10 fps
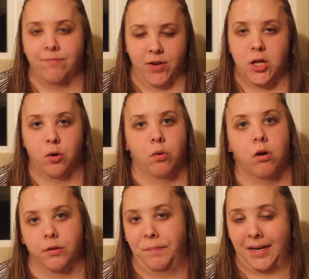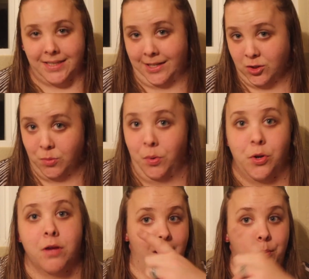video called My
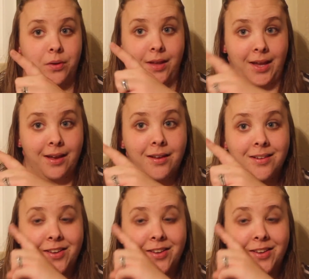Testimony. I will link it.